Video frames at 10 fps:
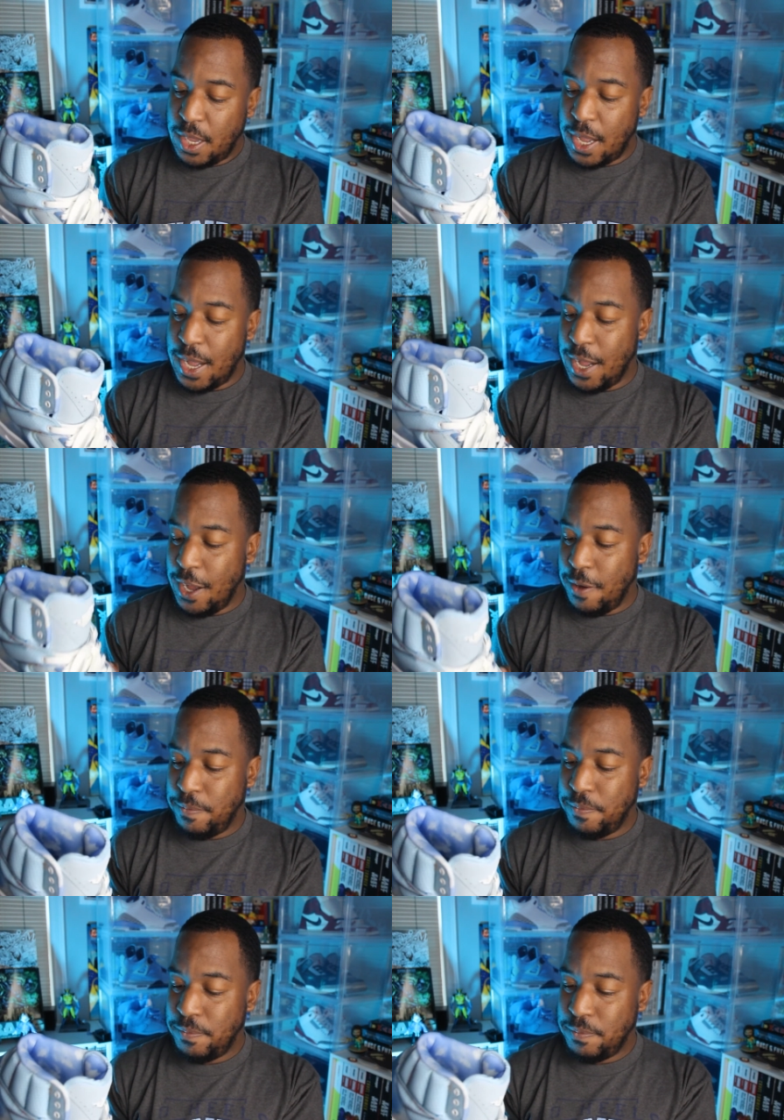
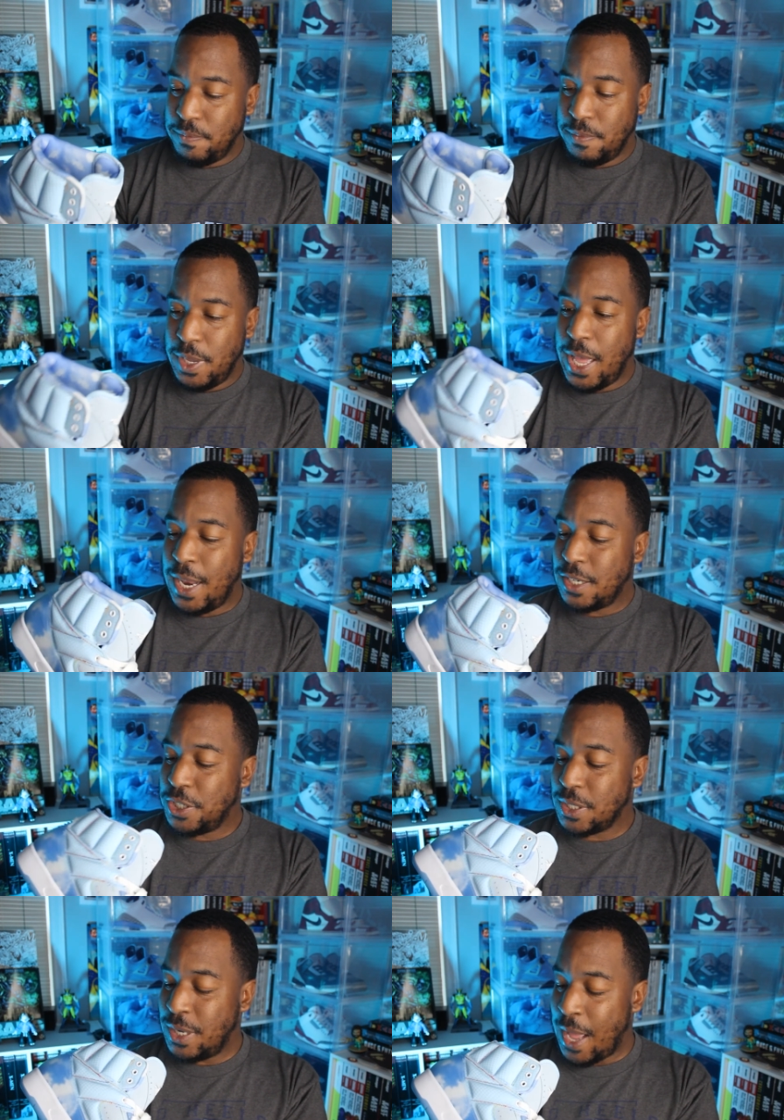Um, and it's
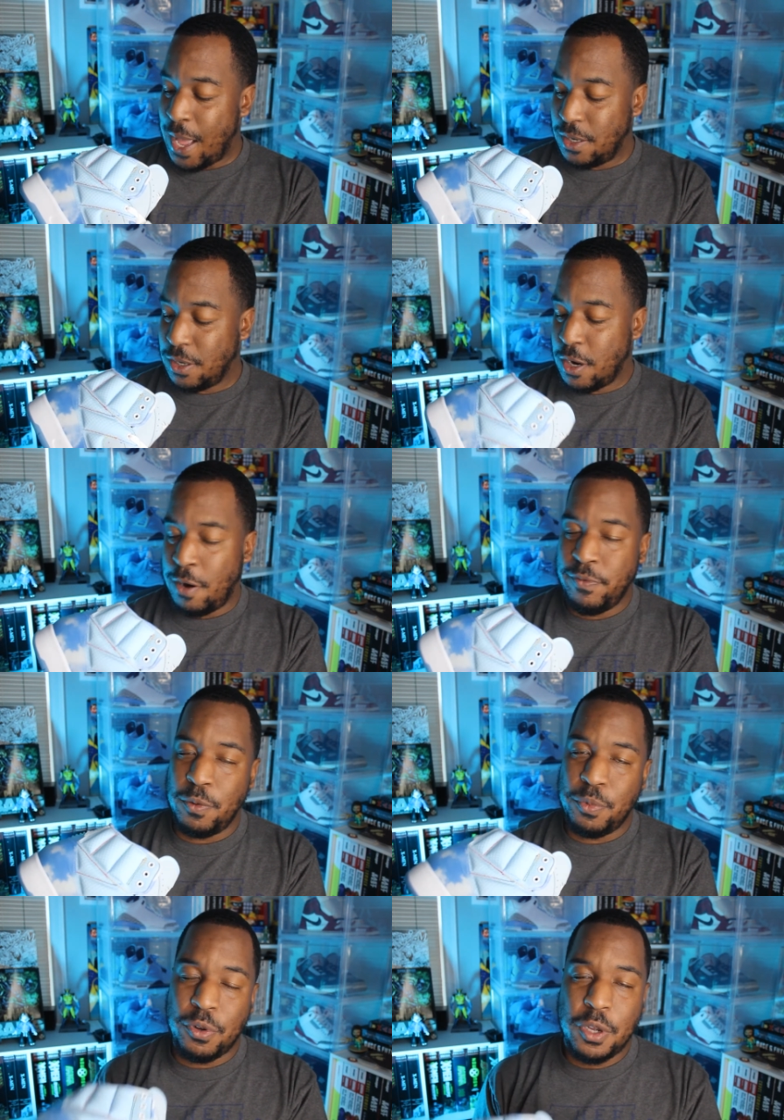just not
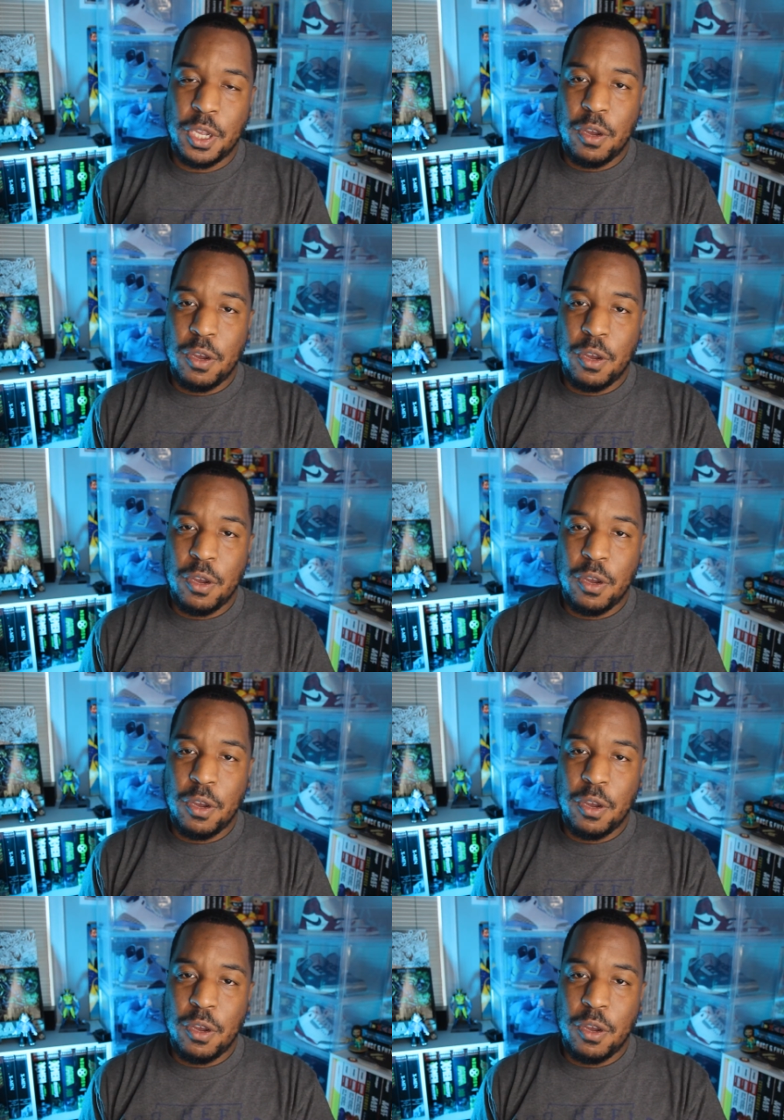comfortable.